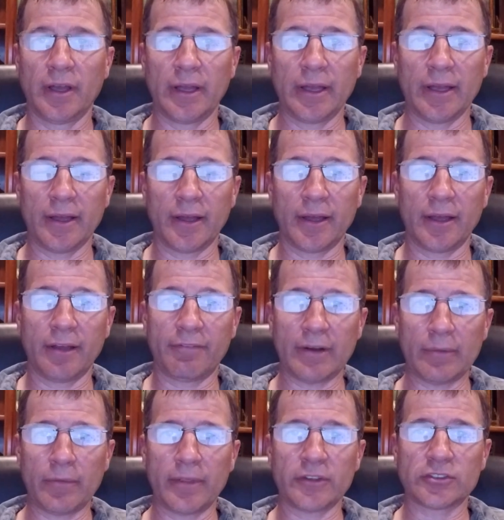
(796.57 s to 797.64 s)
If
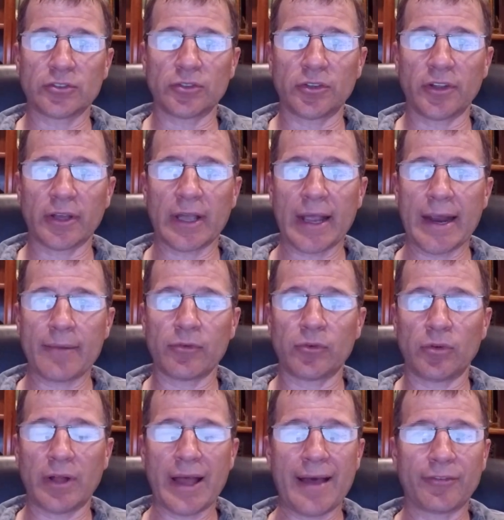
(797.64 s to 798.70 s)
I'm on the shore, the camera
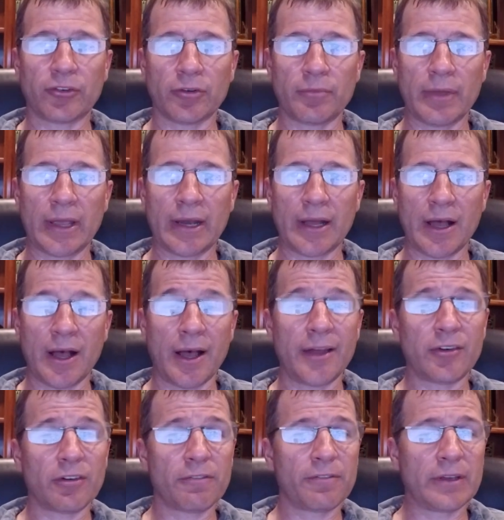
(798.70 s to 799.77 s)
will have to remain
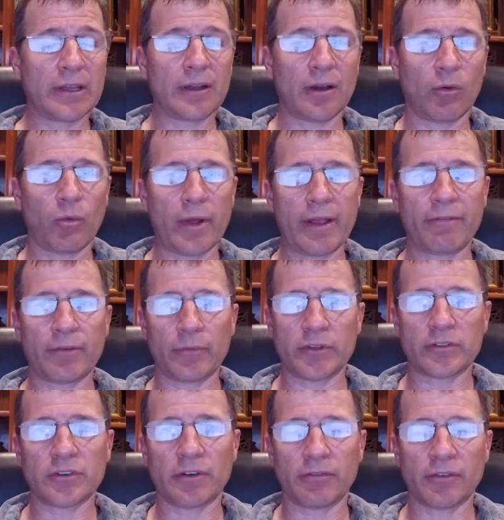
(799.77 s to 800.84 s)
100 feet away from the
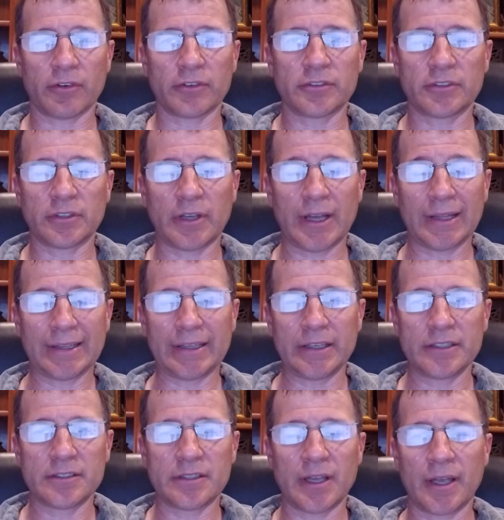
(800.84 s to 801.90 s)
surfers at
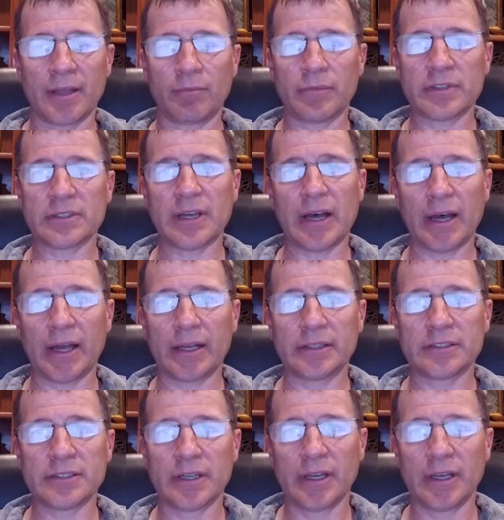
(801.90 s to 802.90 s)
least, and besides,